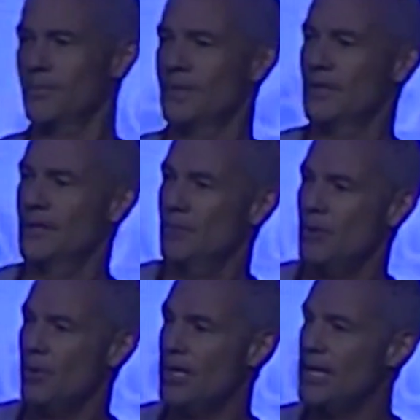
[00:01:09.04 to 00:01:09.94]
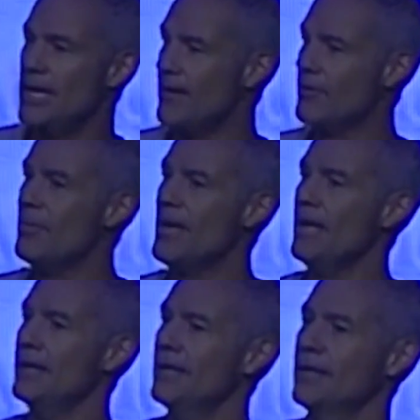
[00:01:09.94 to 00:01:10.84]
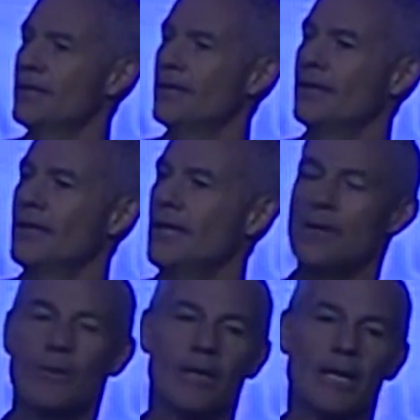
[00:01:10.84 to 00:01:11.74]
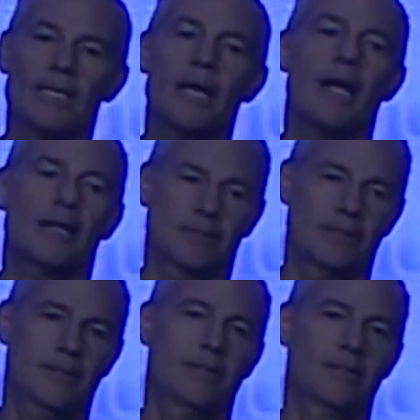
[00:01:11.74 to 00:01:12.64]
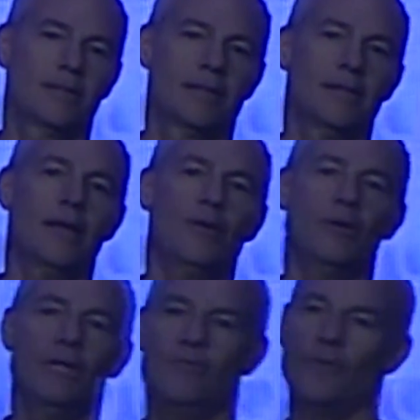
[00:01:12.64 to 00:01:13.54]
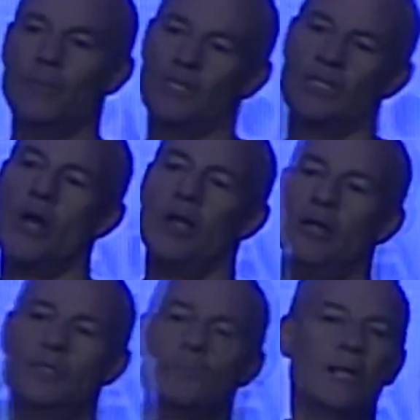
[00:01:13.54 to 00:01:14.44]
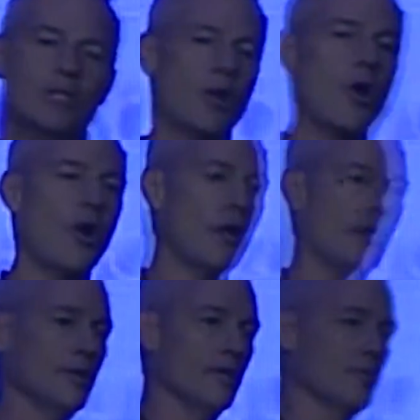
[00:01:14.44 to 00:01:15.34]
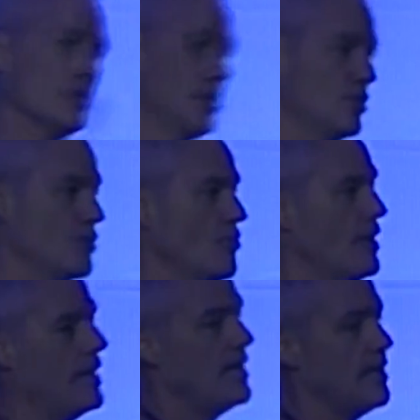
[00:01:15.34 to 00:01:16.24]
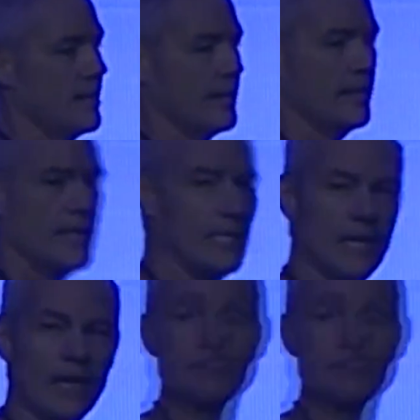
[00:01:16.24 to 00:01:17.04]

But we had never met anyone like Doc, not only from his knowledge, but his heart, but just the way he loves on